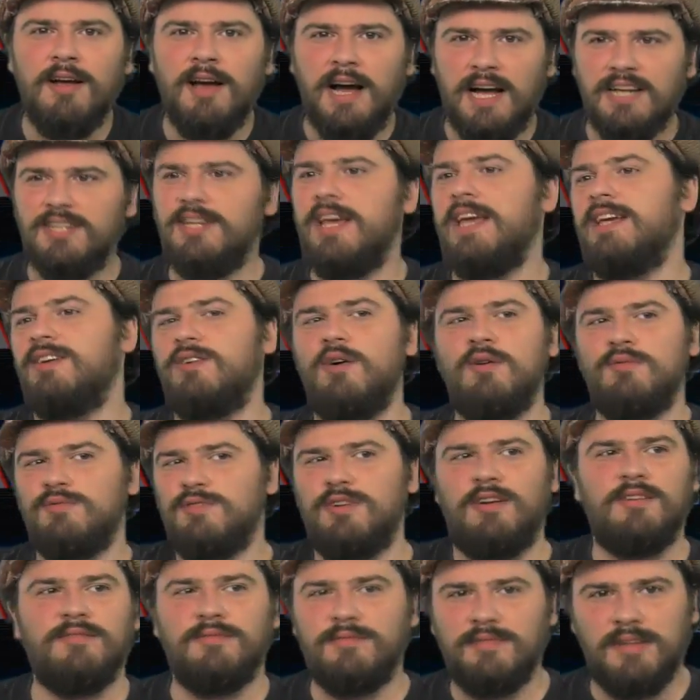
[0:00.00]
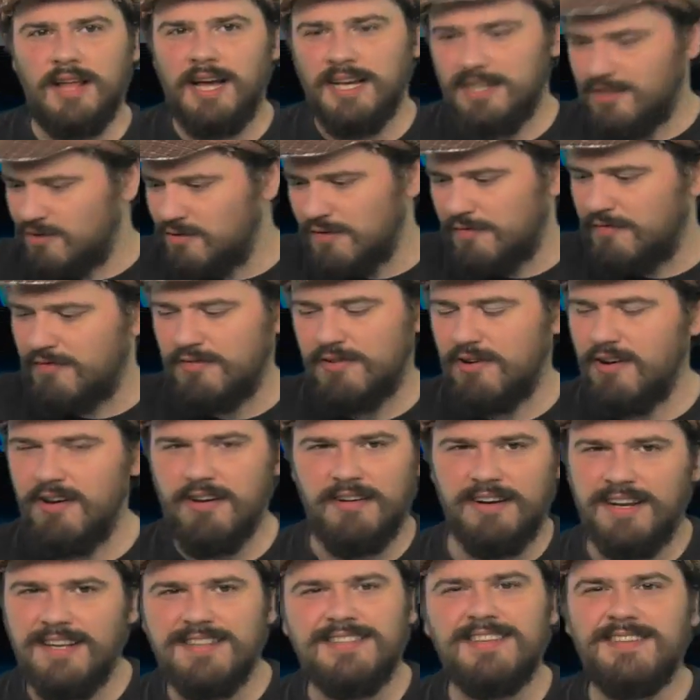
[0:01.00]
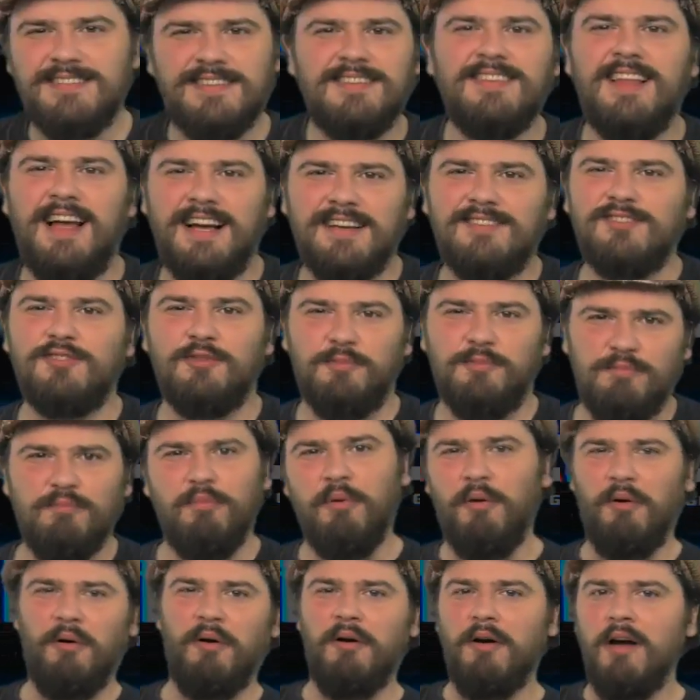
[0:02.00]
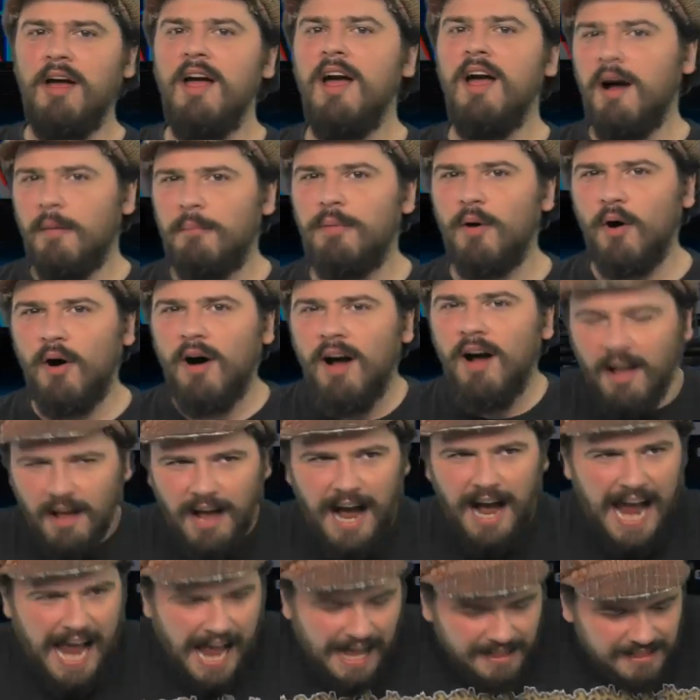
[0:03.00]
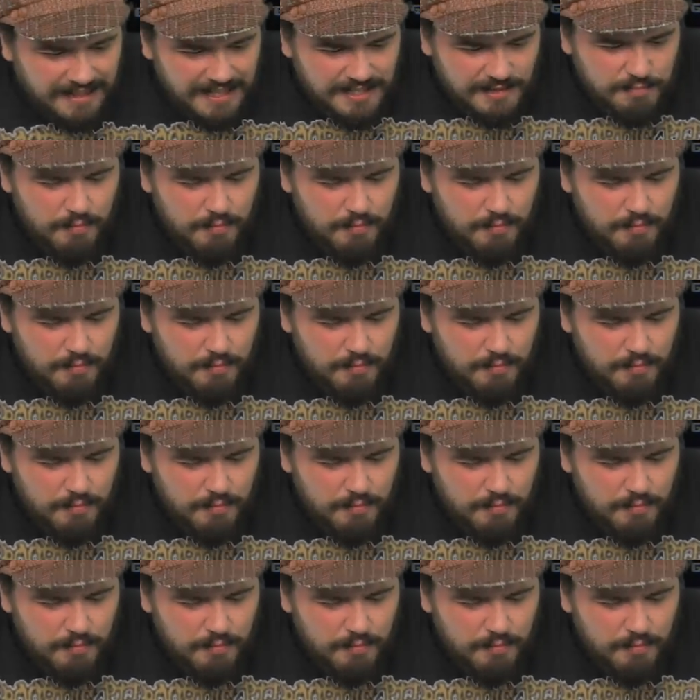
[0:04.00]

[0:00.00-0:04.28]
It goes on, like, stuff for her, and this isn't like some boo. But I had this